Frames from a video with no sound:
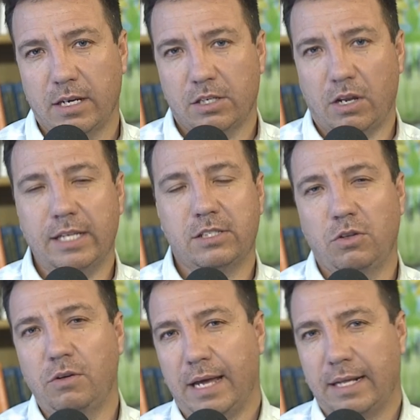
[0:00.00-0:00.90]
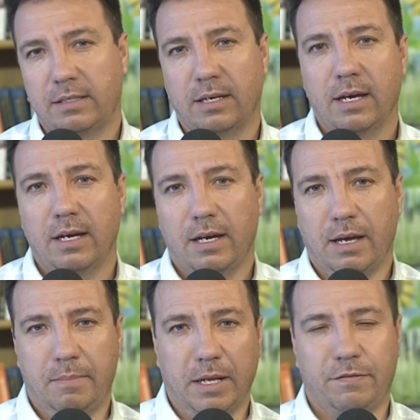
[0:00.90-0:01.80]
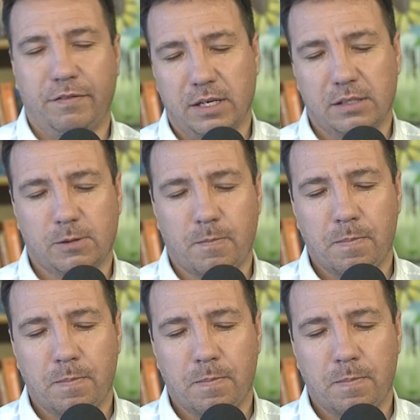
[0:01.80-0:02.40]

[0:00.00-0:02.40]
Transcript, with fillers: So let's do that a bit first.